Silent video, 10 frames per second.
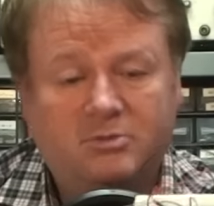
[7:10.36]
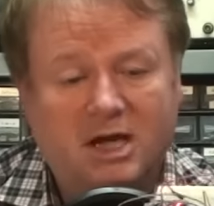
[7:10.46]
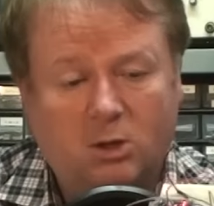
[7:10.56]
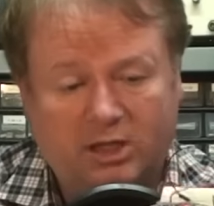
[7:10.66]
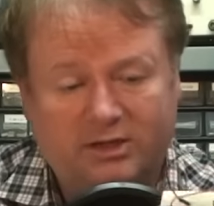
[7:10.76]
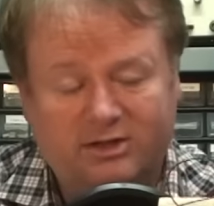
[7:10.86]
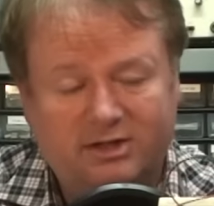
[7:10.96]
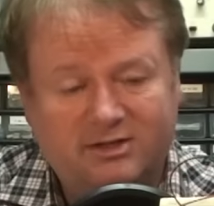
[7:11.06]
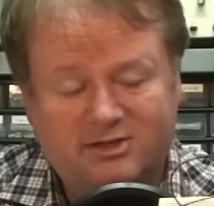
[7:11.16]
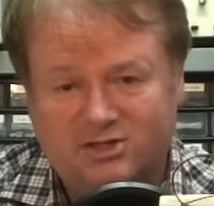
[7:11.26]

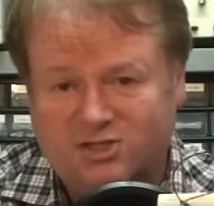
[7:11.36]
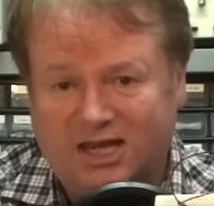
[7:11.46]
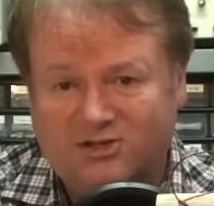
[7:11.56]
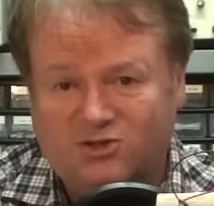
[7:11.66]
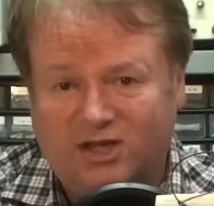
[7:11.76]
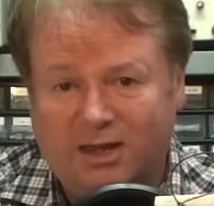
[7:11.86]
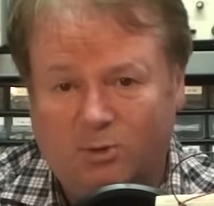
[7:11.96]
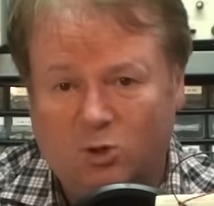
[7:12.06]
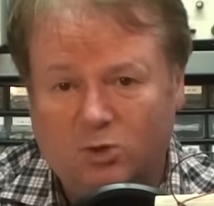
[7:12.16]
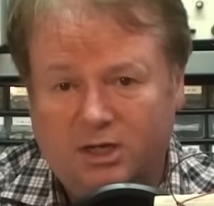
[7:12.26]
downloaded the Sketch
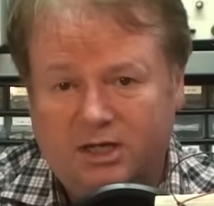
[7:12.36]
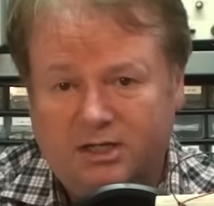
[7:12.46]
demo